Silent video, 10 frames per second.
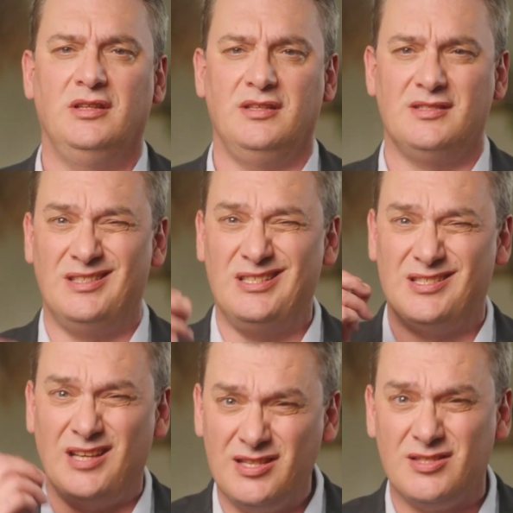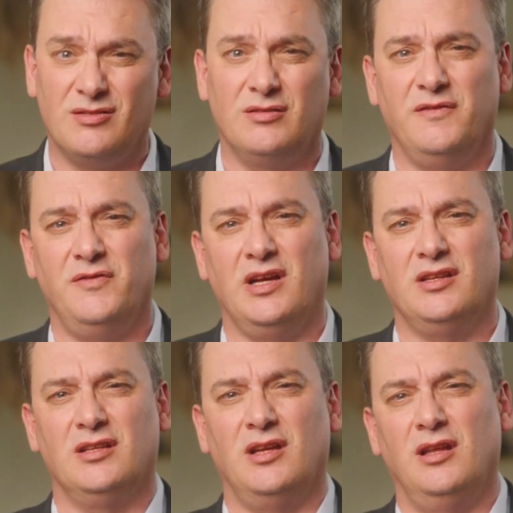This disaster
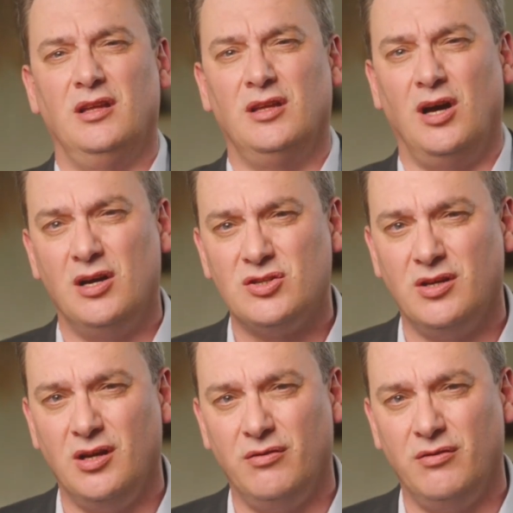affected a large